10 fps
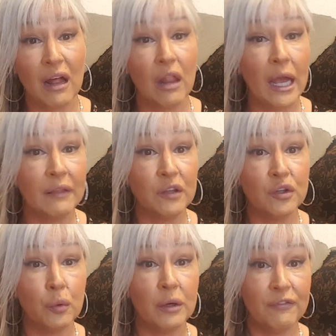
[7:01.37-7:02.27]
I like the
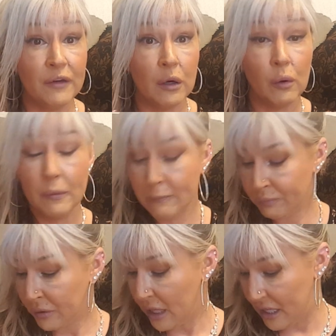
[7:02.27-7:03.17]
dewy feel,
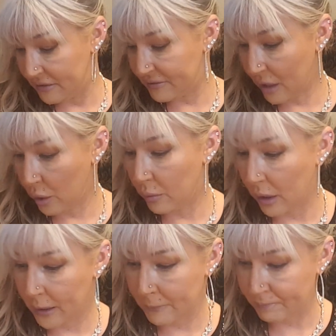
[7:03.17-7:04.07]
and
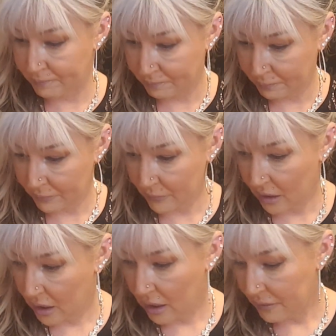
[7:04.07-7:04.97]
so
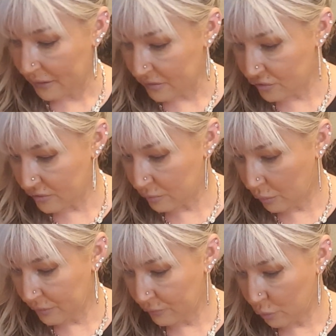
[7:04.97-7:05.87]
that's just
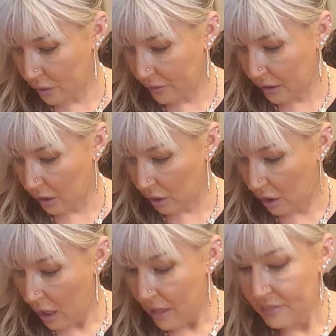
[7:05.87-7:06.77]
one for you there.
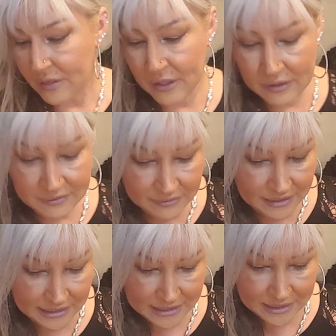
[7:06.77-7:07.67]
This
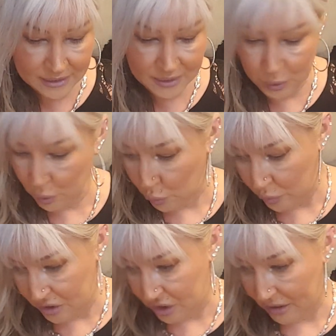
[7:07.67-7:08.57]
is
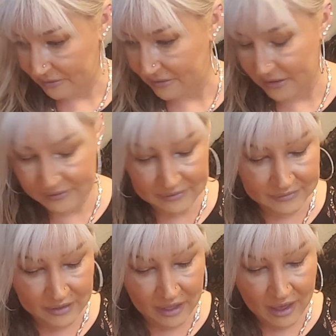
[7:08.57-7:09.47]
gorgeous. This
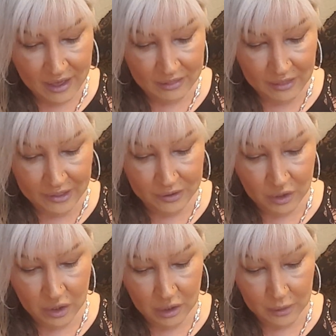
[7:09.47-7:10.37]
is a
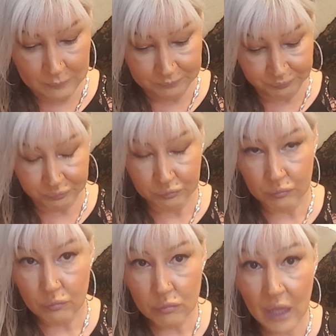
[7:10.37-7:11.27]
highlighter.
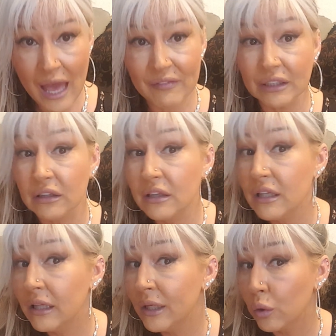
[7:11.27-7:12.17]
I have a
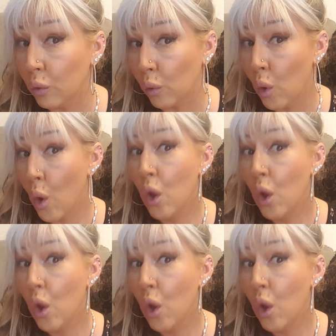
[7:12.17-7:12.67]
little